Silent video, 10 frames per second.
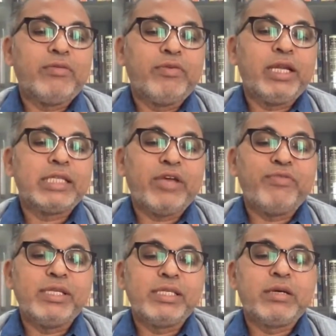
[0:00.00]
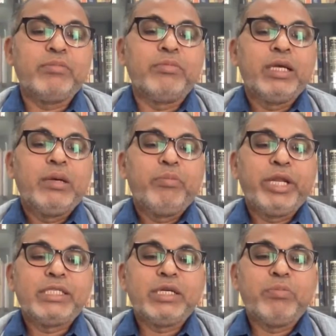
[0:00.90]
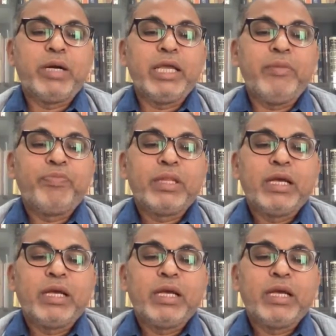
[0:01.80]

Vira Saivism preached by